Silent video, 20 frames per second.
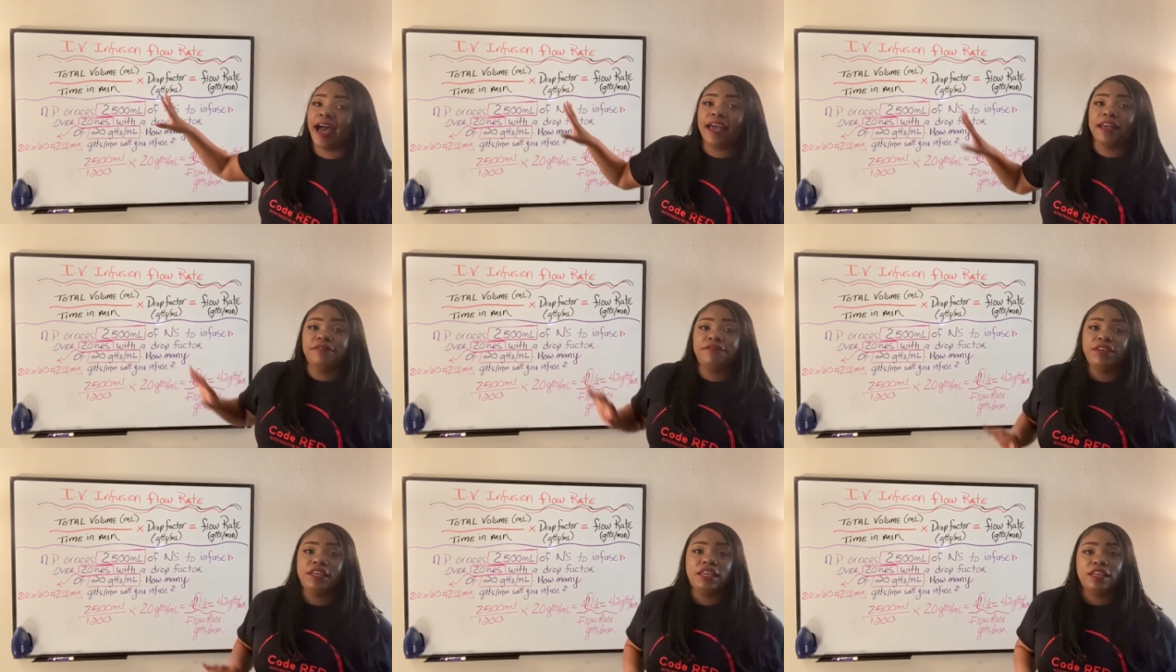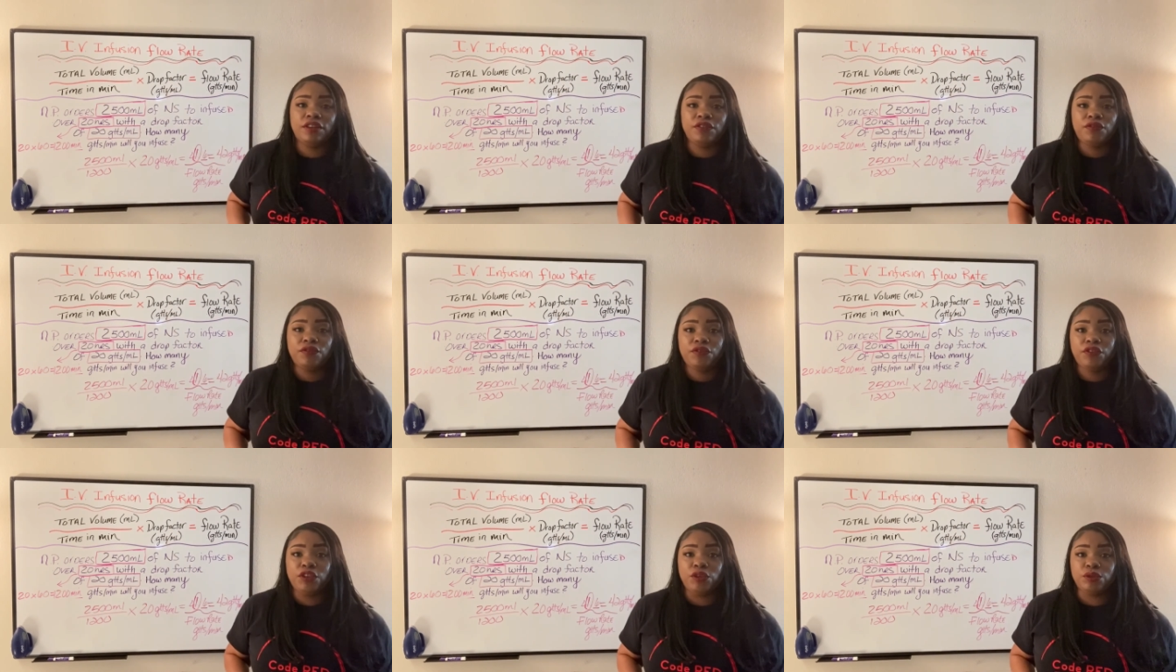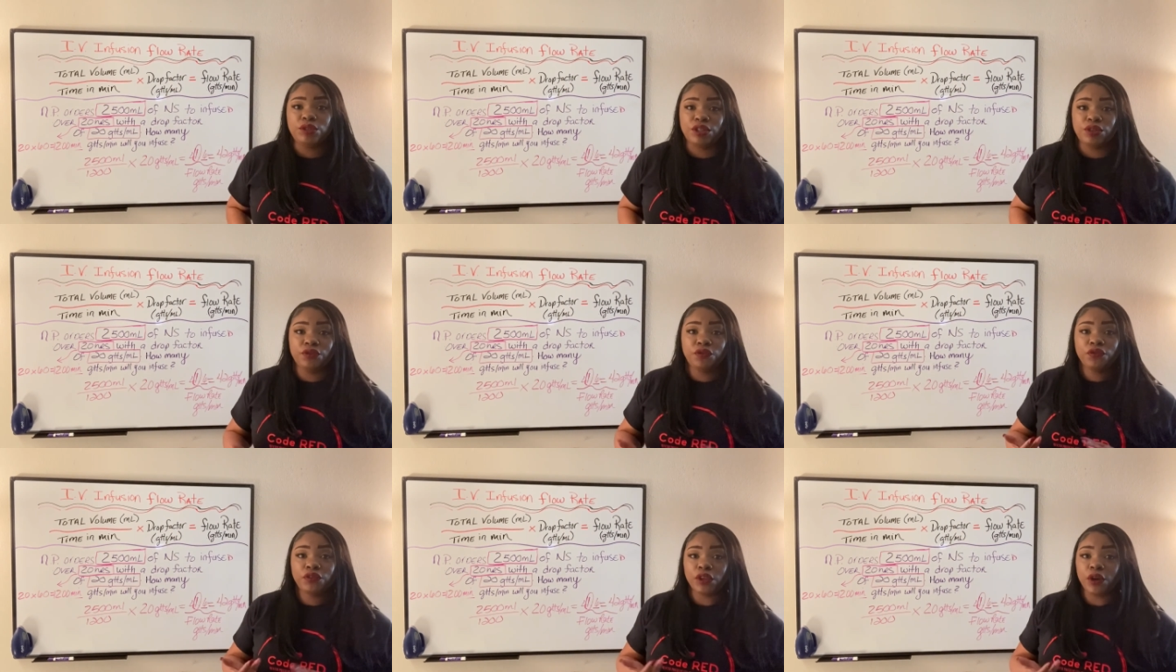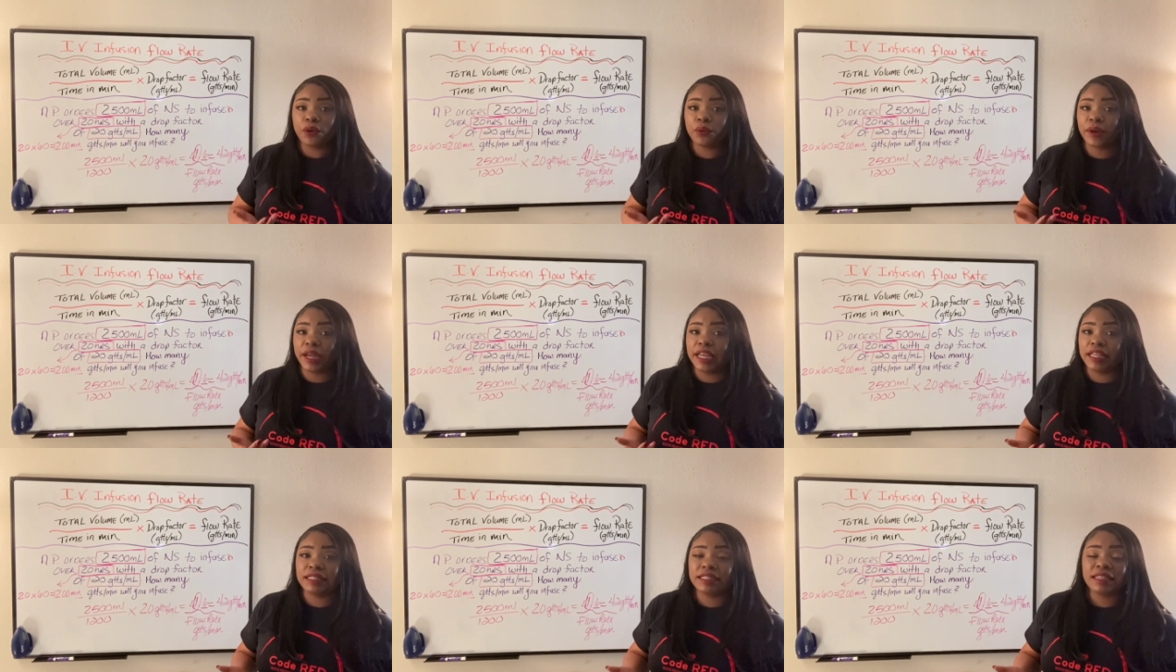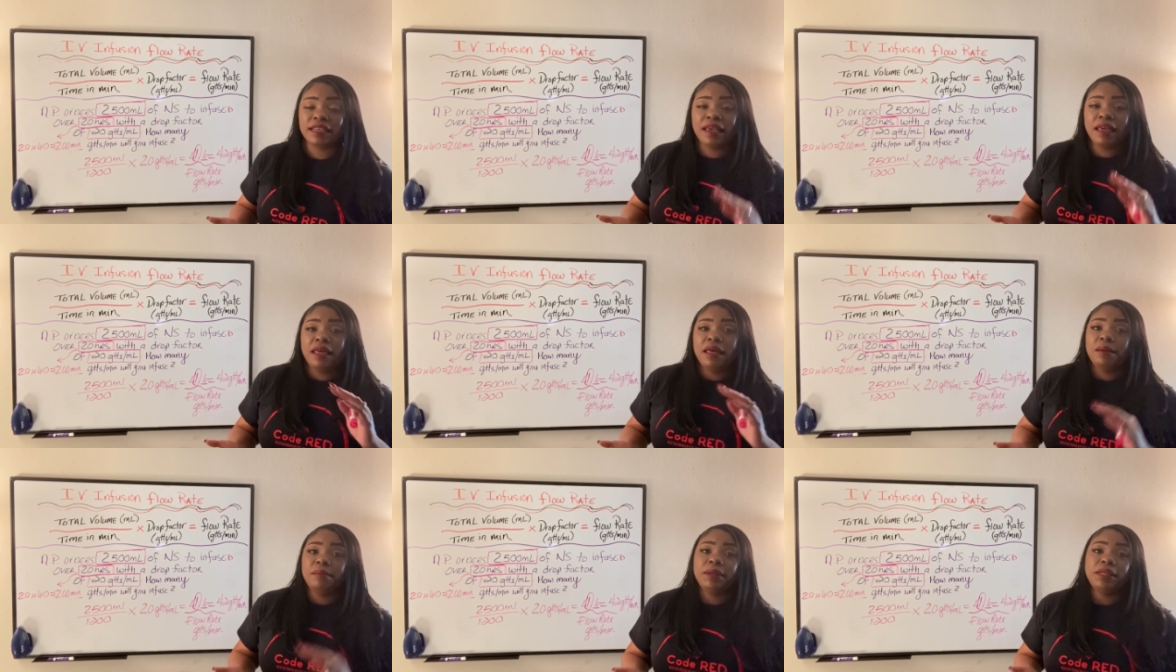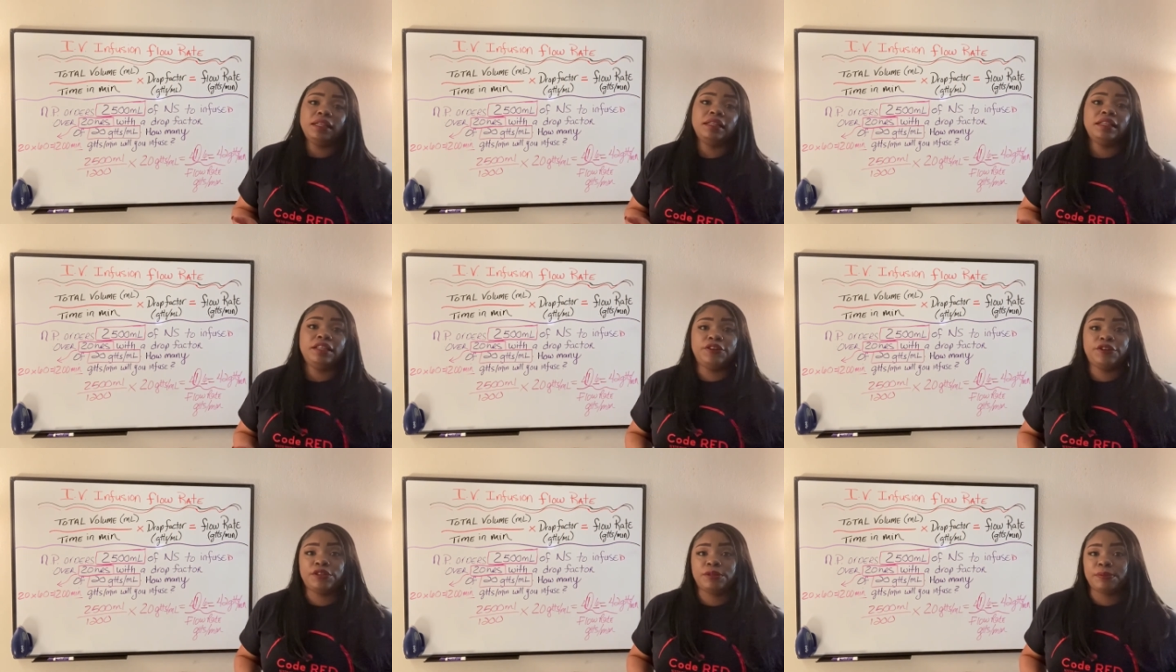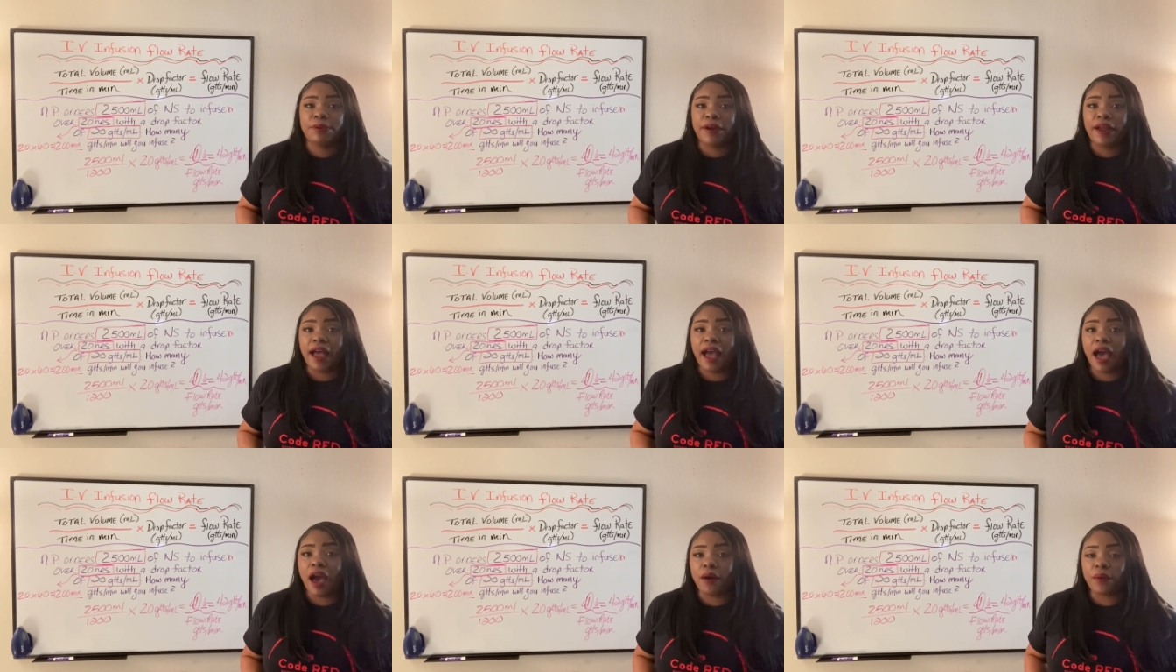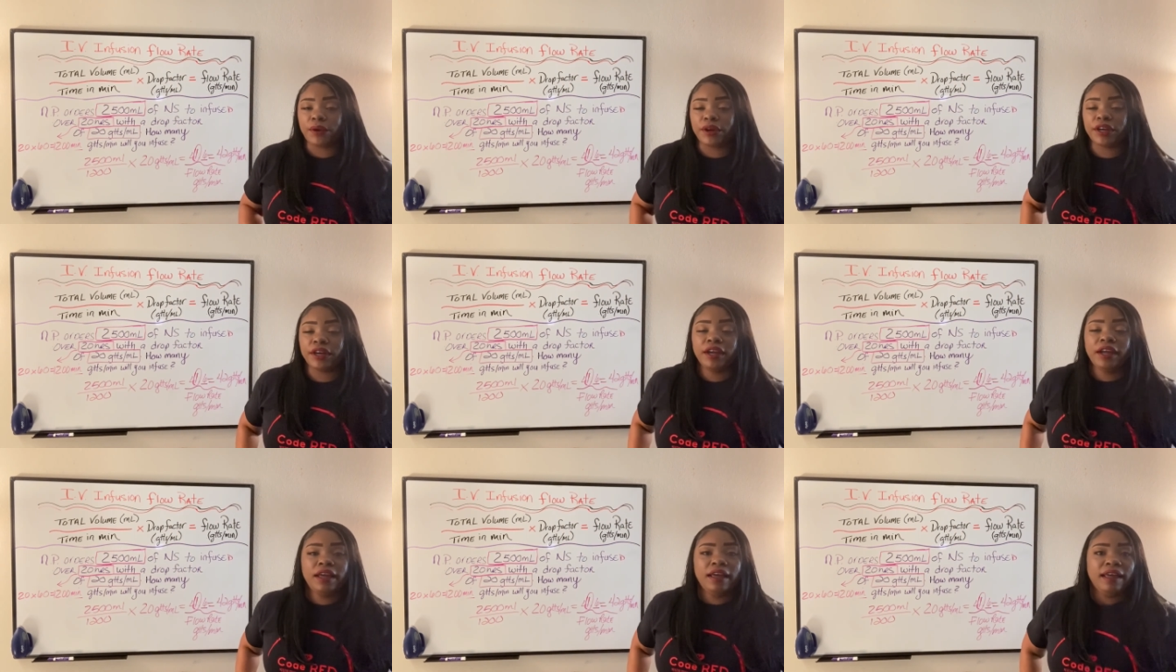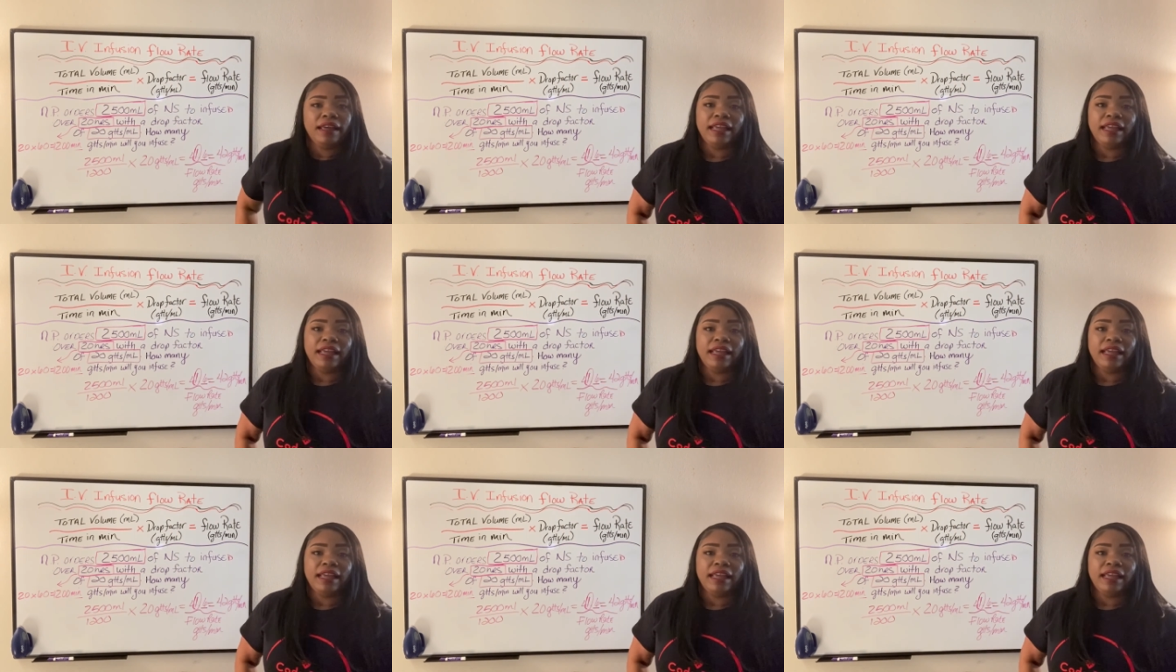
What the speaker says: IV infusion flow rates, milliliters per hour,